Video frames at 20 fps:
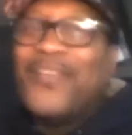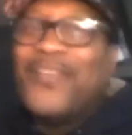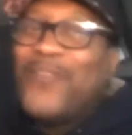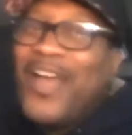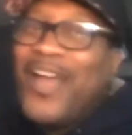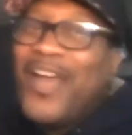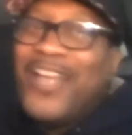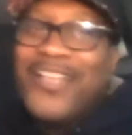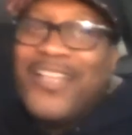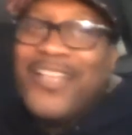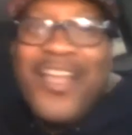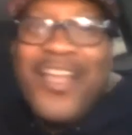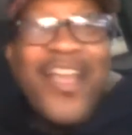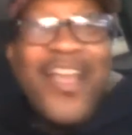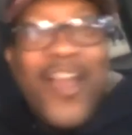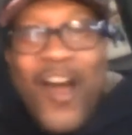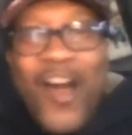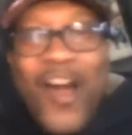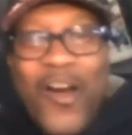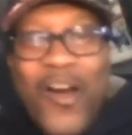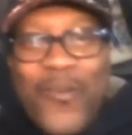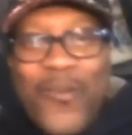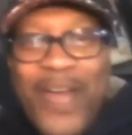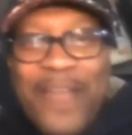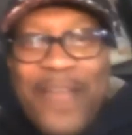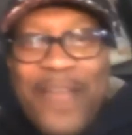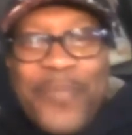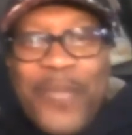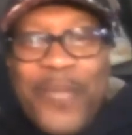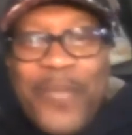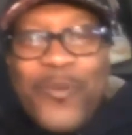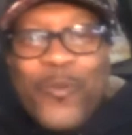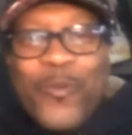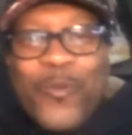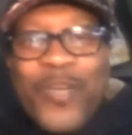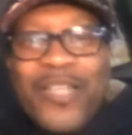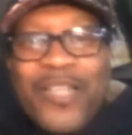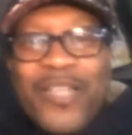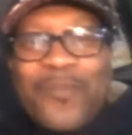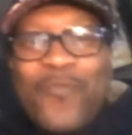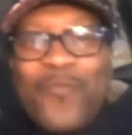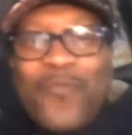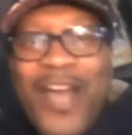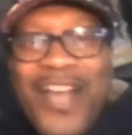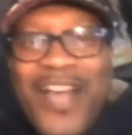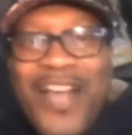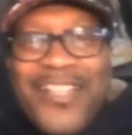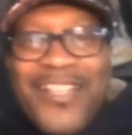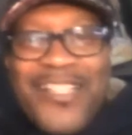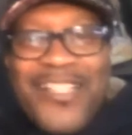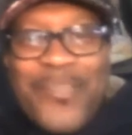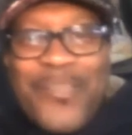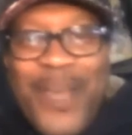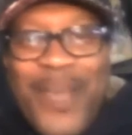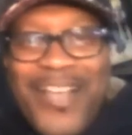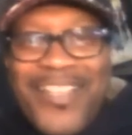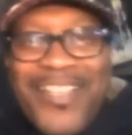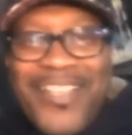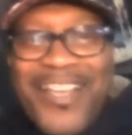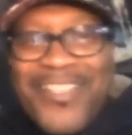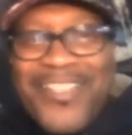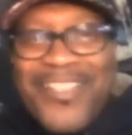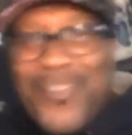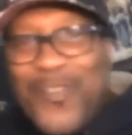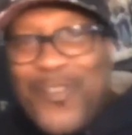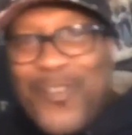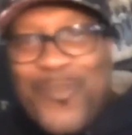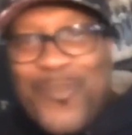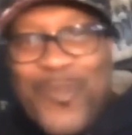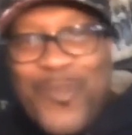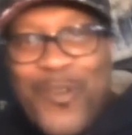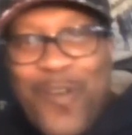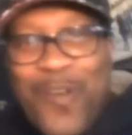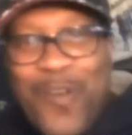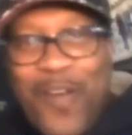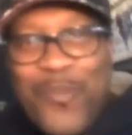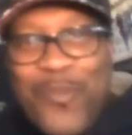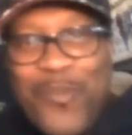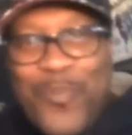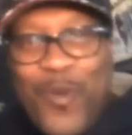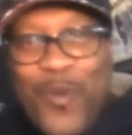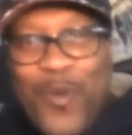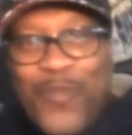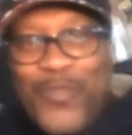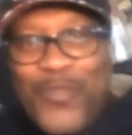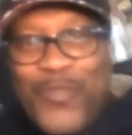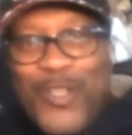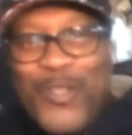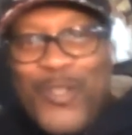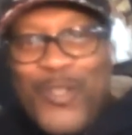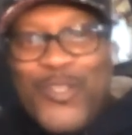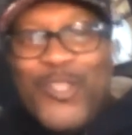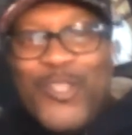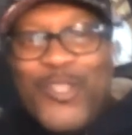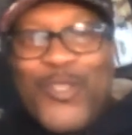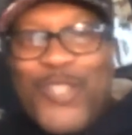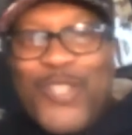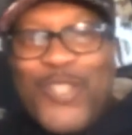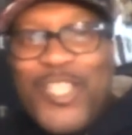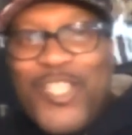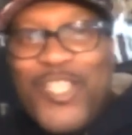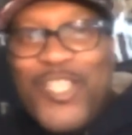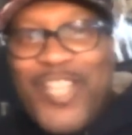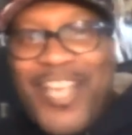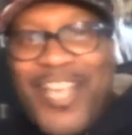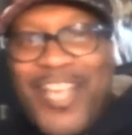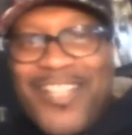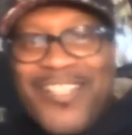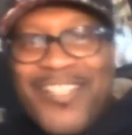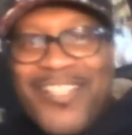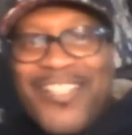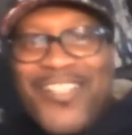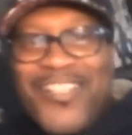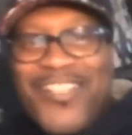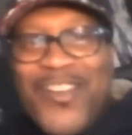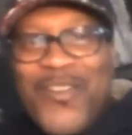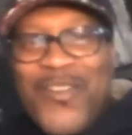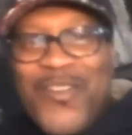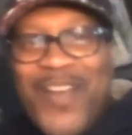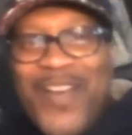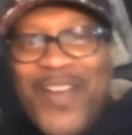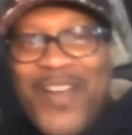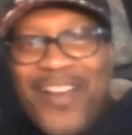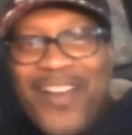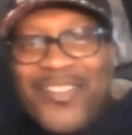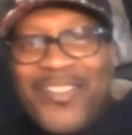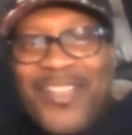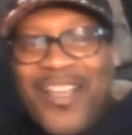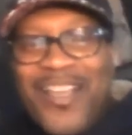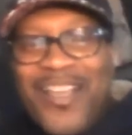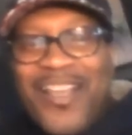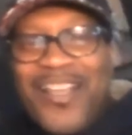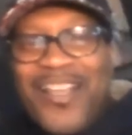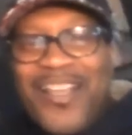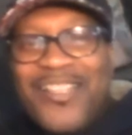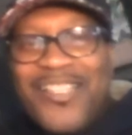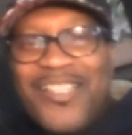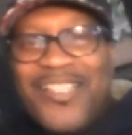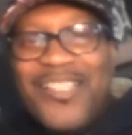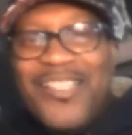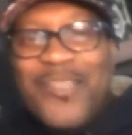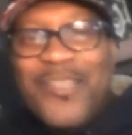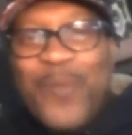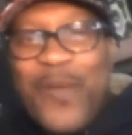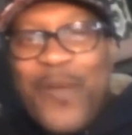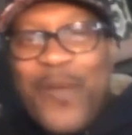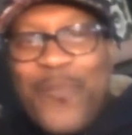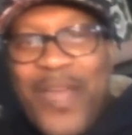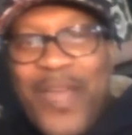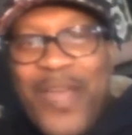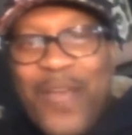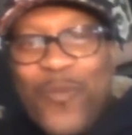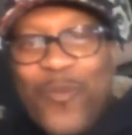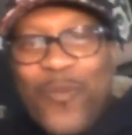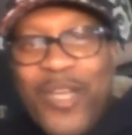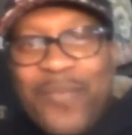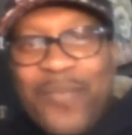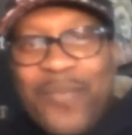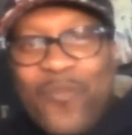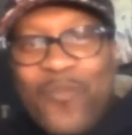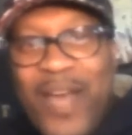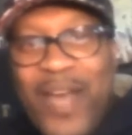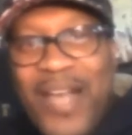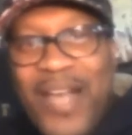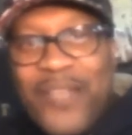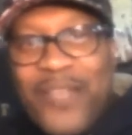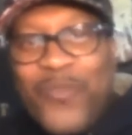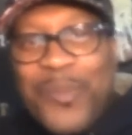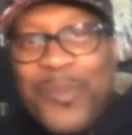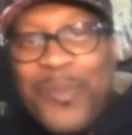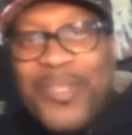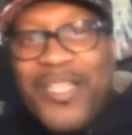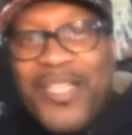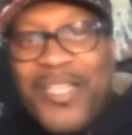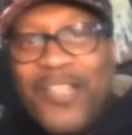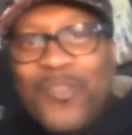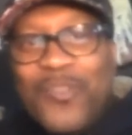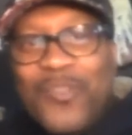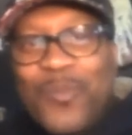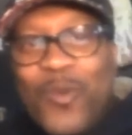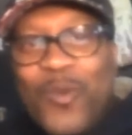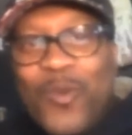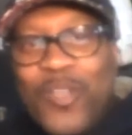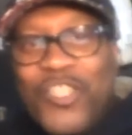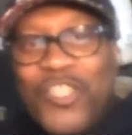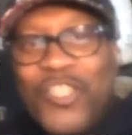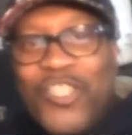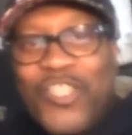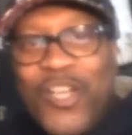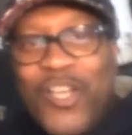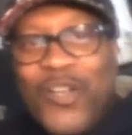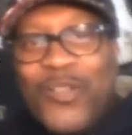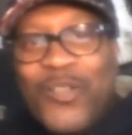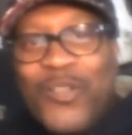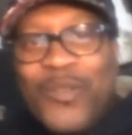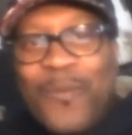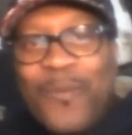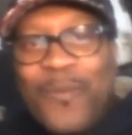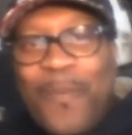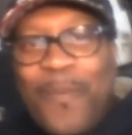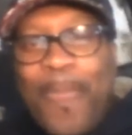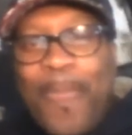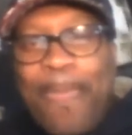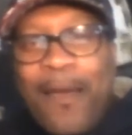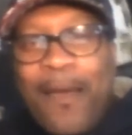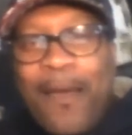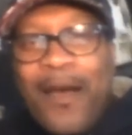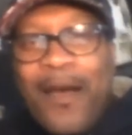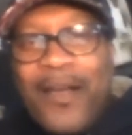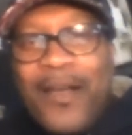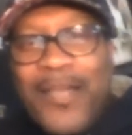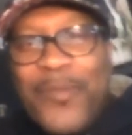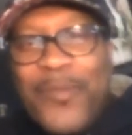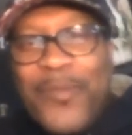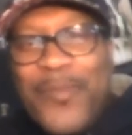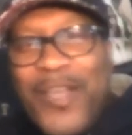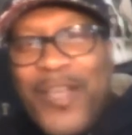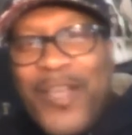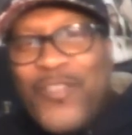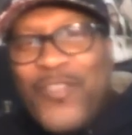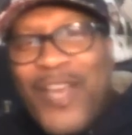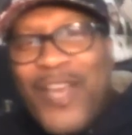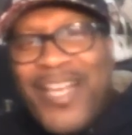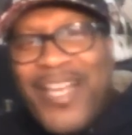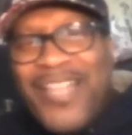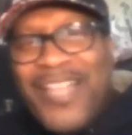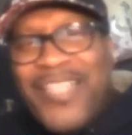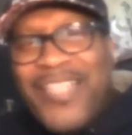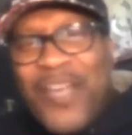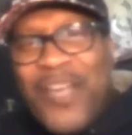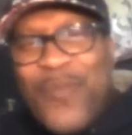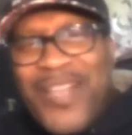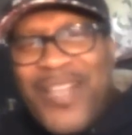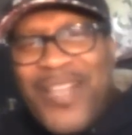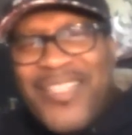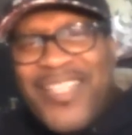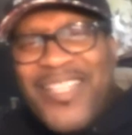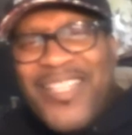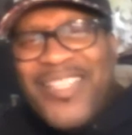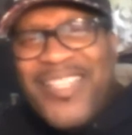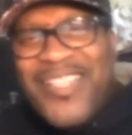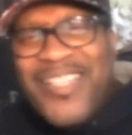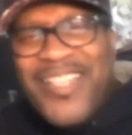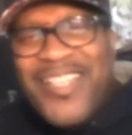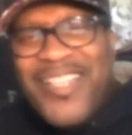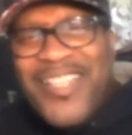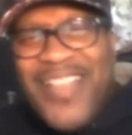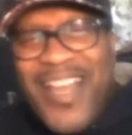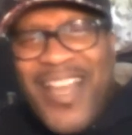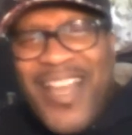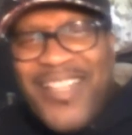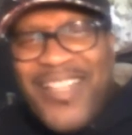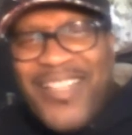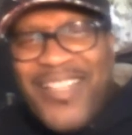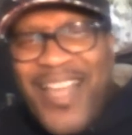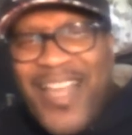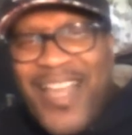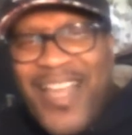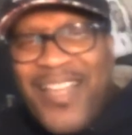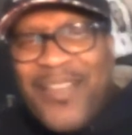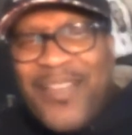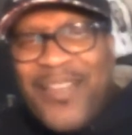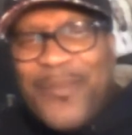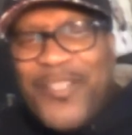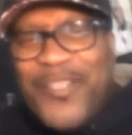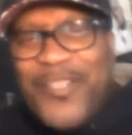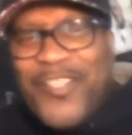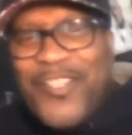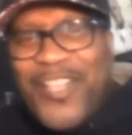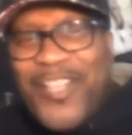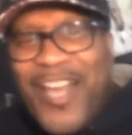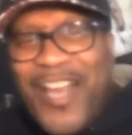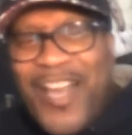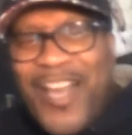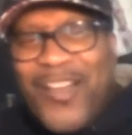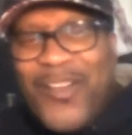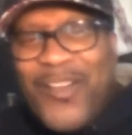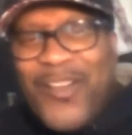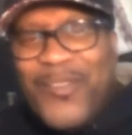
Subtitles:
right. All right, people. William Riley is my guest on the McGraw Report. For those of you just checking this show out, this is my man, William Riley from the Kendall Moore Show. Let me make sure I got that right. 1690 AM in Chicago?